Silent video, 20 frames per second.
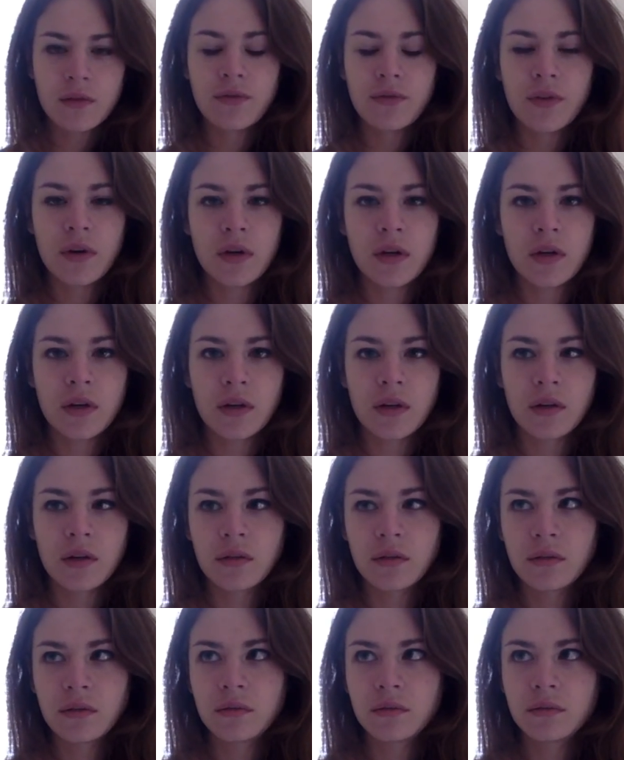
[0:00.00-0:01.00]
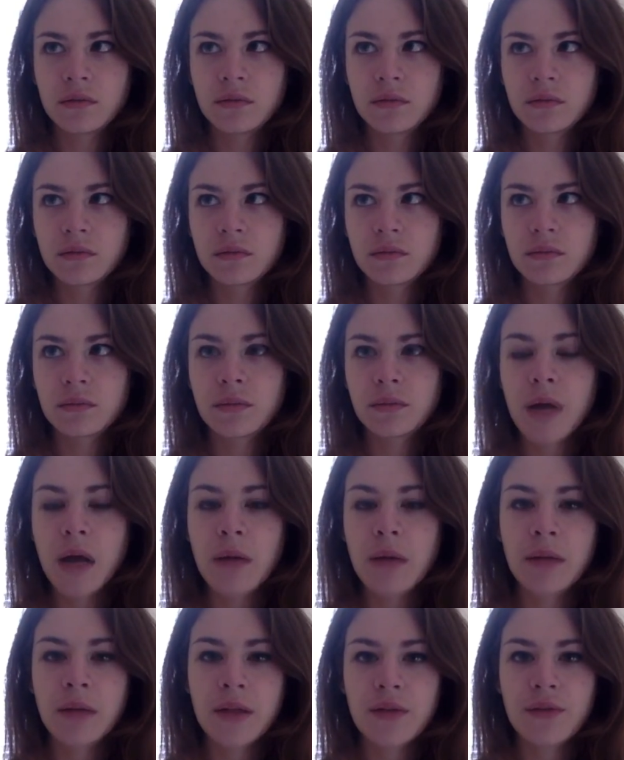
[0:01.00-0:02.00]
For
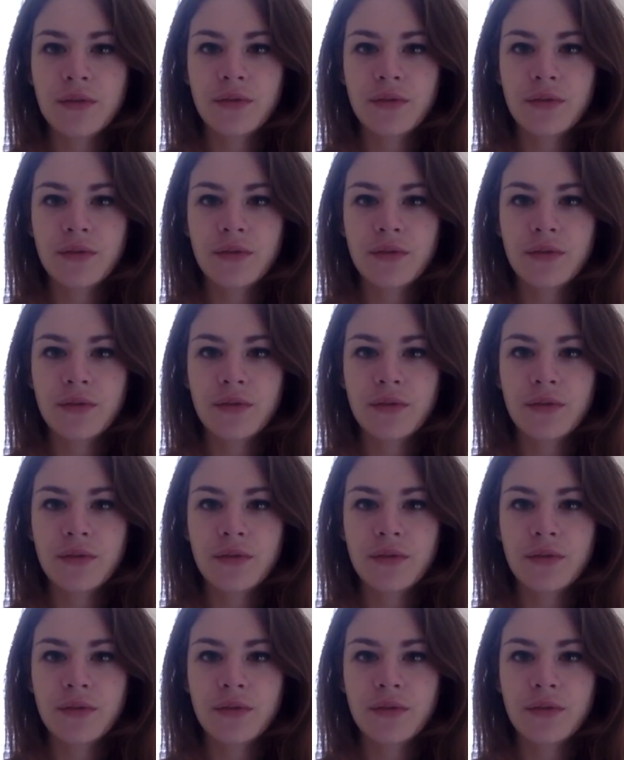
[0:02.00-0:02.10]
probably the